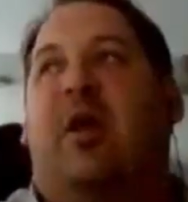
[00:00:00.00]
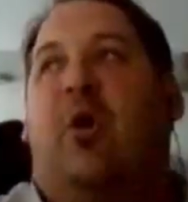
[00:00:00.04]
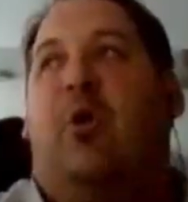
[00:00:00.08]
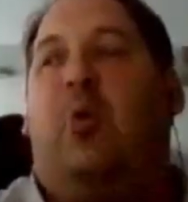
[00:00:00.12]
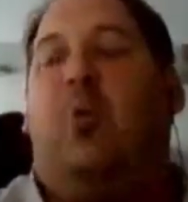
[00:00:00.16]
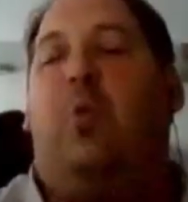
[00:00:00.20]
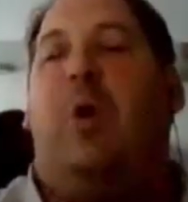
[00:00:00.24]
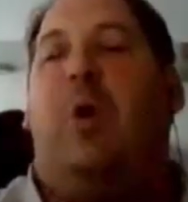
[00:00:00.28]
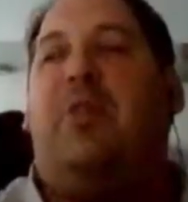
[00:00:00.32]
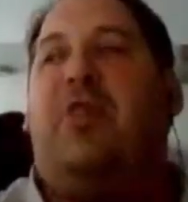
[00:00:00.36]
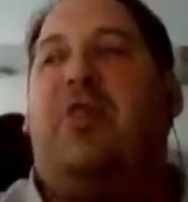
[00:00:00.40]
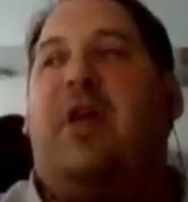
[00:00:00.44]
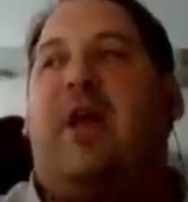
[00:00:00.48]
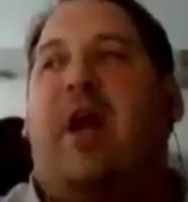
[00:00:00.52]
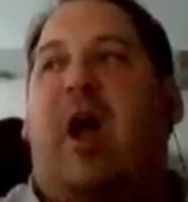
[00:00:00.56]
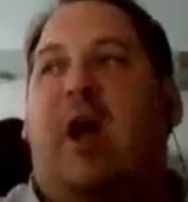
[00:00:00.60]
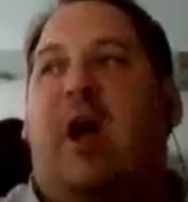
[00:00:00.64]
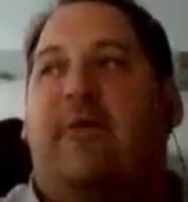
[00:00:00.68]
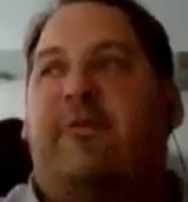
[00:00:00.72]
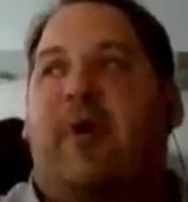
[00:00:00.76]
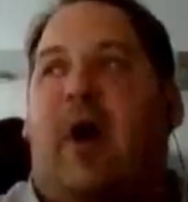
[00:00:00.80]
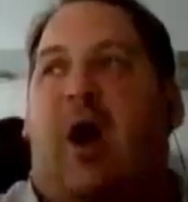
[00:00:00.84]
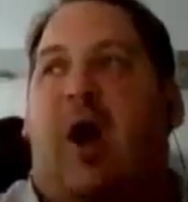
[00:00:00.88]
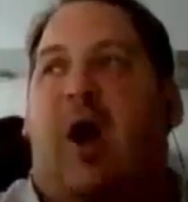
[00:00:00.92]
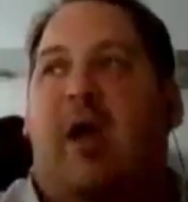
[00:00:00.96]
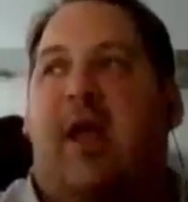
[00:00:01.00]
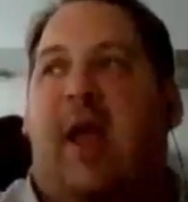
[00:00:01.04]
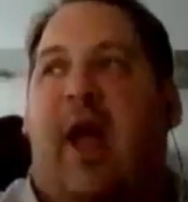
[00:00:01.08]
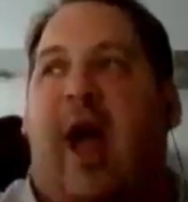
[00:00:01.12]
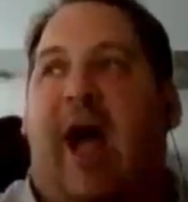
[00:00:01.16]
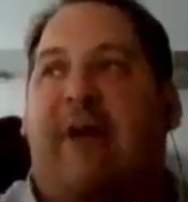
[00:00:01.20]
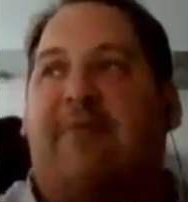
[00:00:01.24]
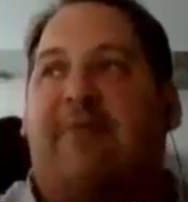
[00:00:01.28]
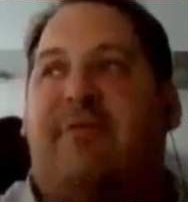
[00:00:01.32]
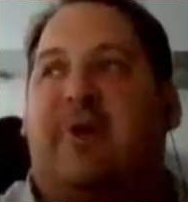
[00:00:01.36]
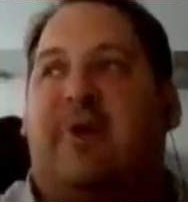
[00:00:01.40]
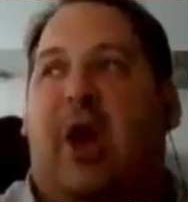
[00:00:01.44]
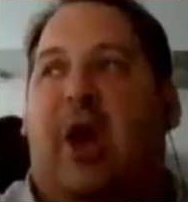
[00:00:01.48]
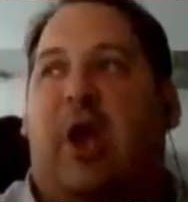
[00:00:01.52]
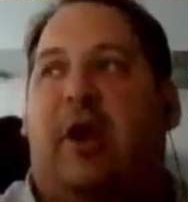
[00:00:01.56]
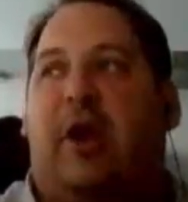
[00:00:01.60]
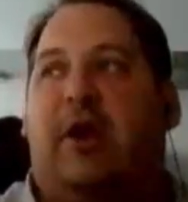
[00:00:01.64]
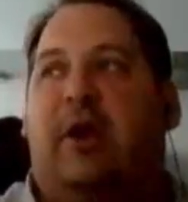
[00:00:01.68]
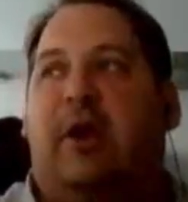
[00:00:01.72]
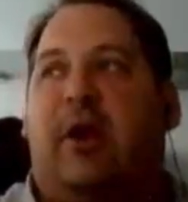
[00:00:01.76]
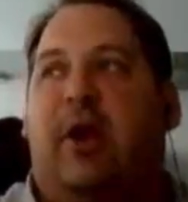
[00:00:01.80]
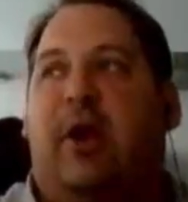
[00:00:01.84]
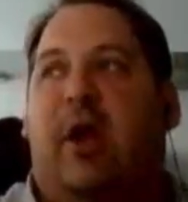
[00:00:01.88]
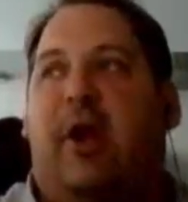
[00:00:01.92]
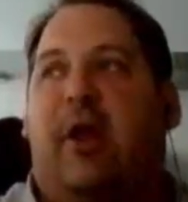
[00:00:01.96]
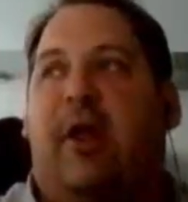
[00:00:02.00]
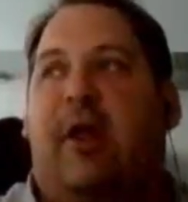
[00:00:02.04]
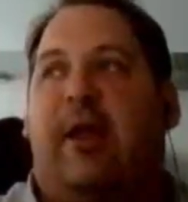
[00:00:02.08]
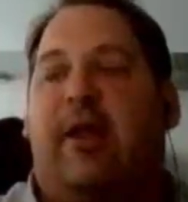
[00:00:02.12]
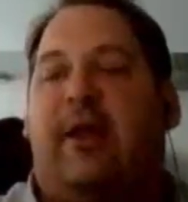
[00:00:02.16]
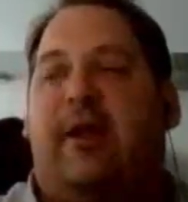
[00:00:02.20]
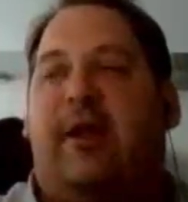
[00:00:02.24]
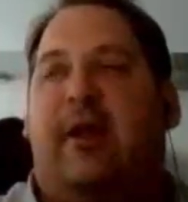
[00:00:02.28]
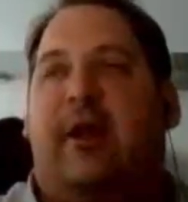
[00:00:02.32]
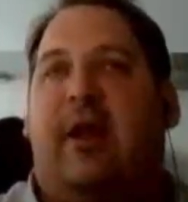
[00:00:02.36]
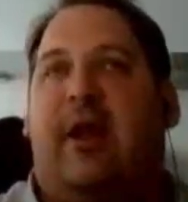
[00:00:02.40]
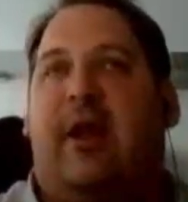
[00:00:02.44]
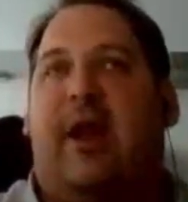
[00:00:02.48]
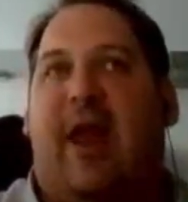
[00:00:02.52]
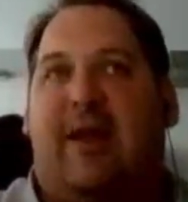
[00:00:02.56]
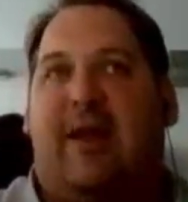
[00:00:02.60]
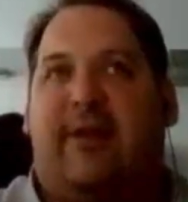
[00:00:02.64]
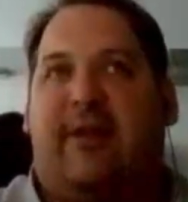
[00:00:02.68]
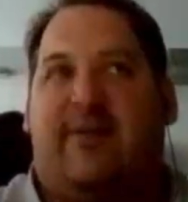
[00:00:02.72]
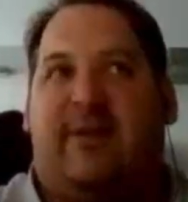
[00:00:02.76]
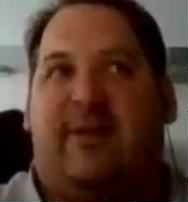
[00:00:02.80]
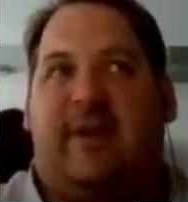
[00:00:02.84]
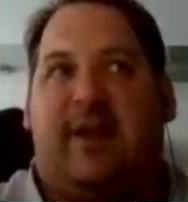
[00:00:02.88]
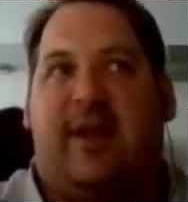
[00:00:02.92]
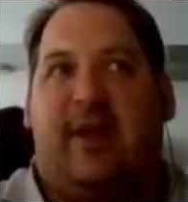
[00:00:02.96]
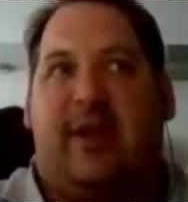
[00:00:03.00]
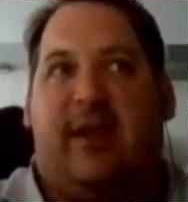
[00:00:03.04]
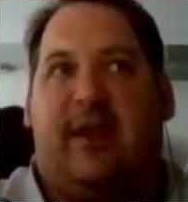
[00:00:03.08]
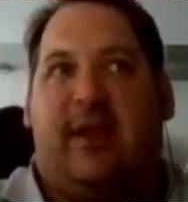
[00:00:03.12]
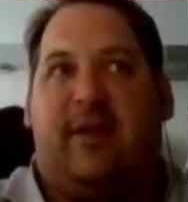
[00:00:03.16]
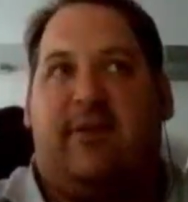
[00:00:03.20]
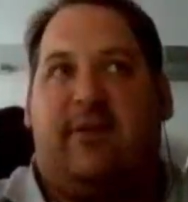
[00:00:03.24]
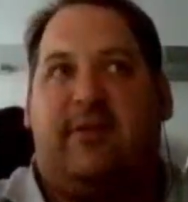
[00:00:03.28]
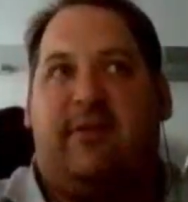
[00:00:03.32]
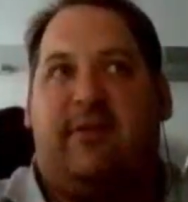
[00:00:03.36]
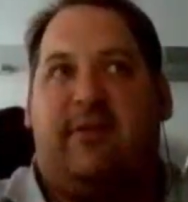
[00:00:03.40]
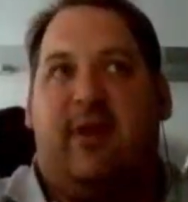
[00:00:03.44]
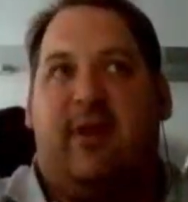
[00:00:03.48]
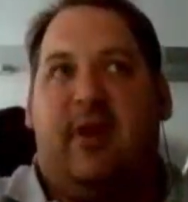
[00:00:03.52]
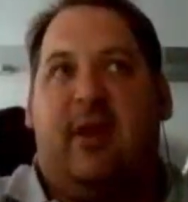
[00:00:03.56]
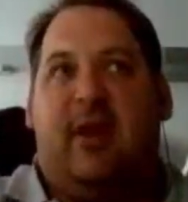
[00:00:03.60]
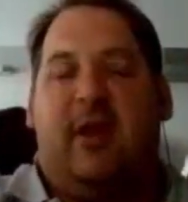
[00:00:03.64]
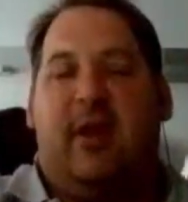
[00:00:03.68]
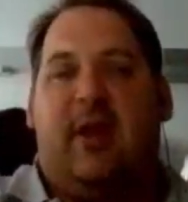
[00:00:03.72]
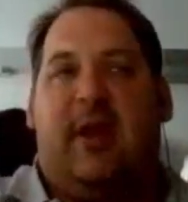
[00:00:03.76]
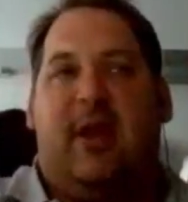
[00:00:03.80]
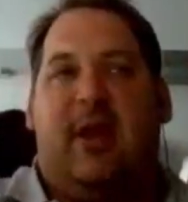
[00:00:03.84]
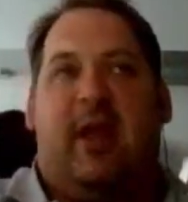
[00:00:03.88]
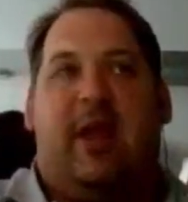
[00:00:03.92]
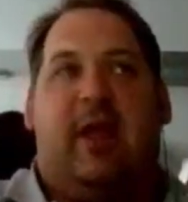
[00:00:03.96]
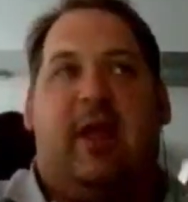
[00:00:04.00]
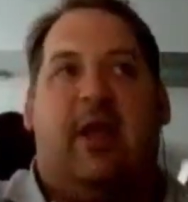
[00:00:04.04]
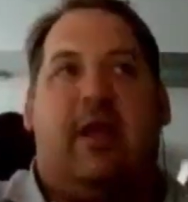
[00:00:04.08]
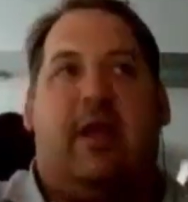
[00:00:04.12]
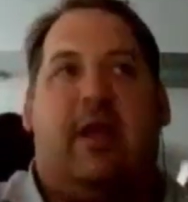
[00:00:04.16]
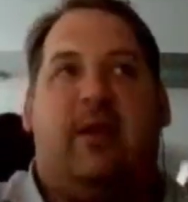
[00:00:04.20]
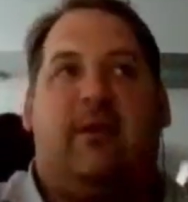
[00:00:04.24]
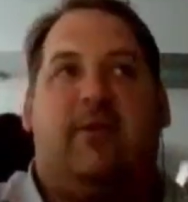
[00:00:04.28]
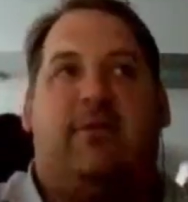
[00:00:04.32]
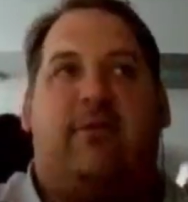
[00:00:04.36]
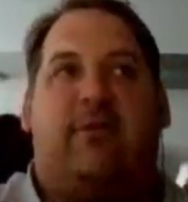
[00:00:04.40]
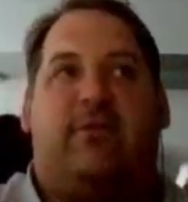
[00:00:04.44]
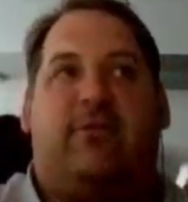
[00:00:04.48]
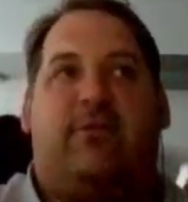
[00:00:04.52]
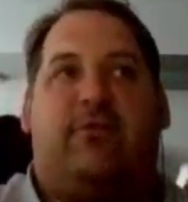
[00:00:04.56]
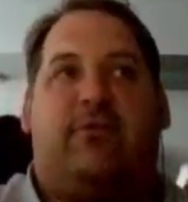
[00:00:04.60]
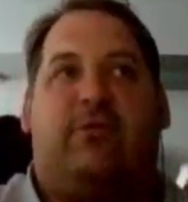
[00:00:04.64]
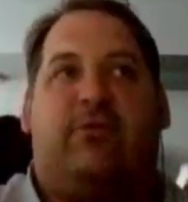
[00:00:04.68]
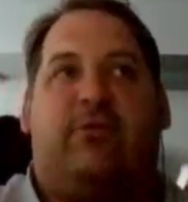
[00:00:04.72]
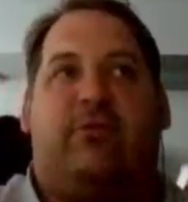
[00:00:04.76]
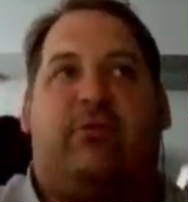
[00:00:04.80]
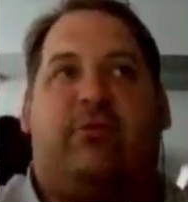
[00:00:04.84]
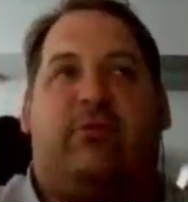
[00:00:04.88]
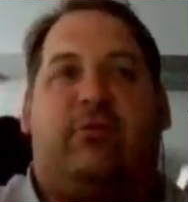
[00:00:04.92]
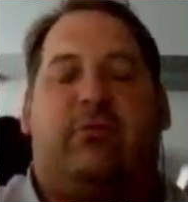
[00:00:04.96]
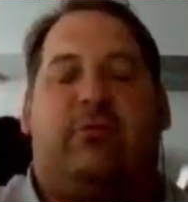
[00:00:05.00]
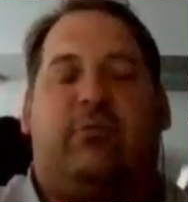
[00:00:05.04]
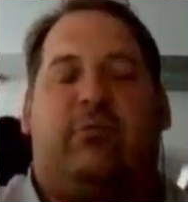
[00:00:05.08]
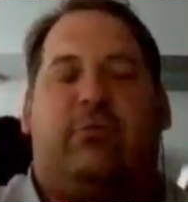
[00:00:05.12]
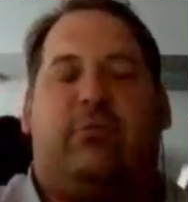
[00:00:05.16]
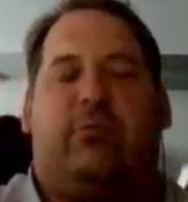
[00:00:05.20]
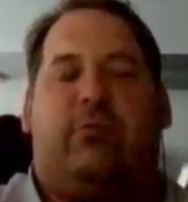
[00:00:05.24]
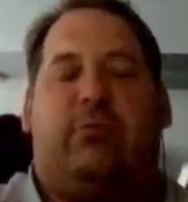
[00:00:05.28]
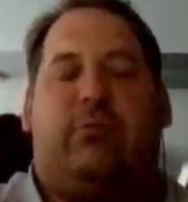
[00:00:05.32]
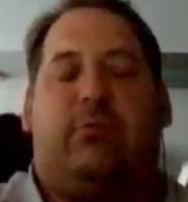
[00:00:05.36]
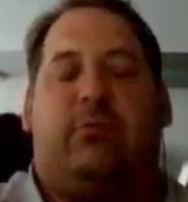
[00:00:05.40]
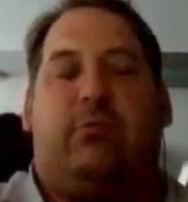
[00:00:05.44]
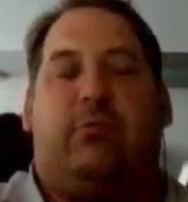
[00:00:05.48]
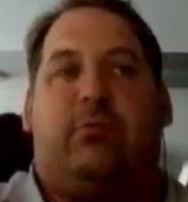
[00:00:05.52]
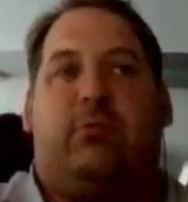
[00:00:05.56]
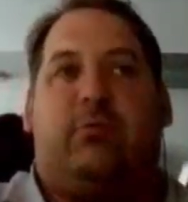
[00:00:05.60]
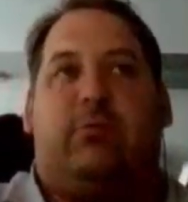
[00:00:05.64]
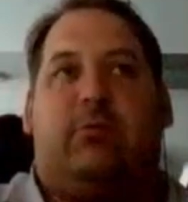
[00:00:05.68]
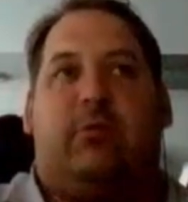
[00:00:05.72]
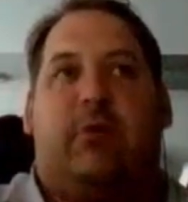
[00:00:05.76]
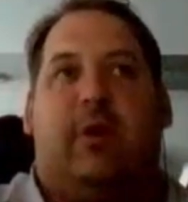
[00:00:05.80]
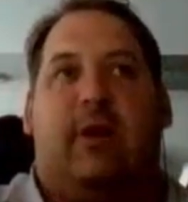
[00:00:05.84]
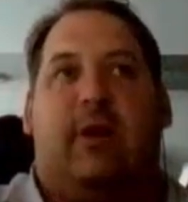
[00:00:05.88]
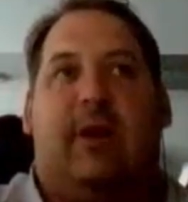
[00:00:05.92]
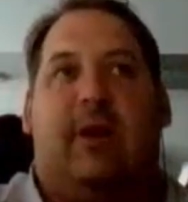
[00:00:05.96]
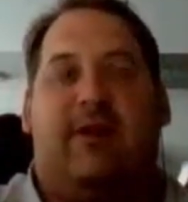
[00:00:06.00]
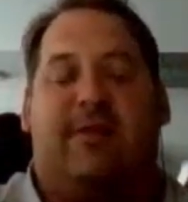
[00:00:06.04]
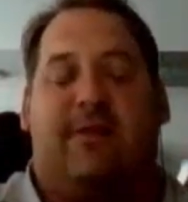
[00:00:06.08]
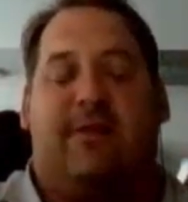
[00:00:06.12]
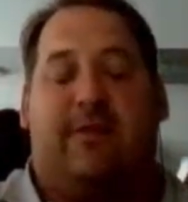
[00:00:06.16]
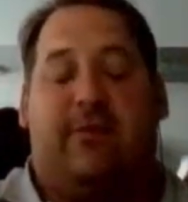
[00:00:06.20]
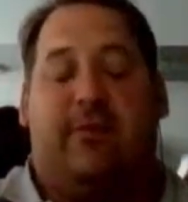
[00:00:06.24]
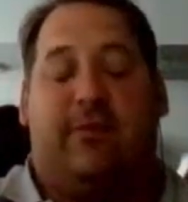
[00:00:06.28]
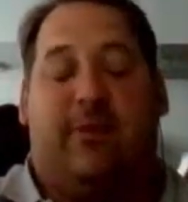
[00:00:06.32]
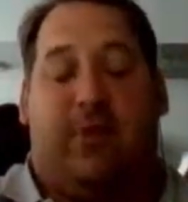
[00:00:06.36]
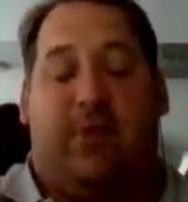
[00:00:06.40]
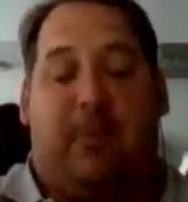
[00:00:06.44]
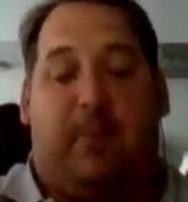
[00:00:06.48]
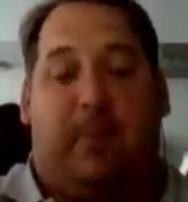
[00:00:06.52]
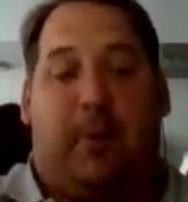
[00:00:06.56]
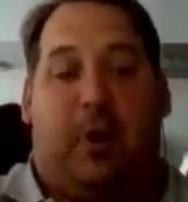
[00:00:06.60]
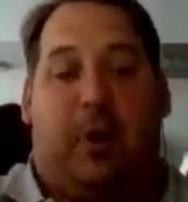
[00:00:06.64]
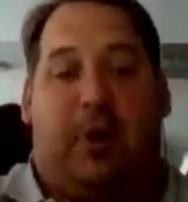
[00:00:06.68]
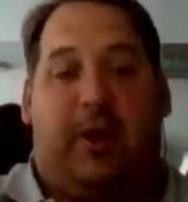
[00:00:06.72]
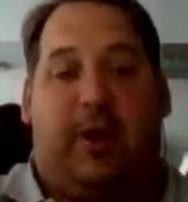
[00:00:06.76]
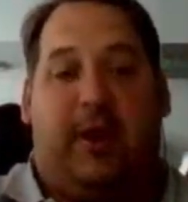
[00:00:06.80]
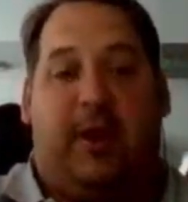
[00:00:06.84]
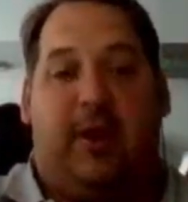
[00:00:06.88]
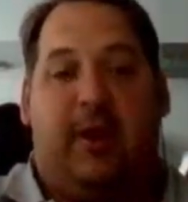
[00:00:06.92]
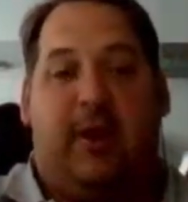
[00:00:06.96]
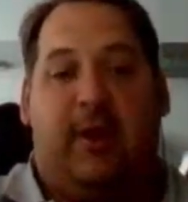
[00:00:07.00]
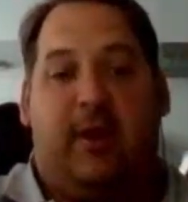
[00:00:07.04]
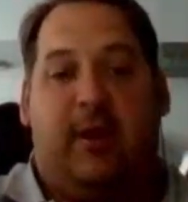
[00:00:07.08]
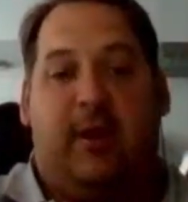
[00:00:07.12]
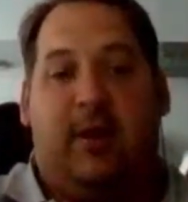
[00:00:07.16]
one thing I have learned in later years is listen to the body.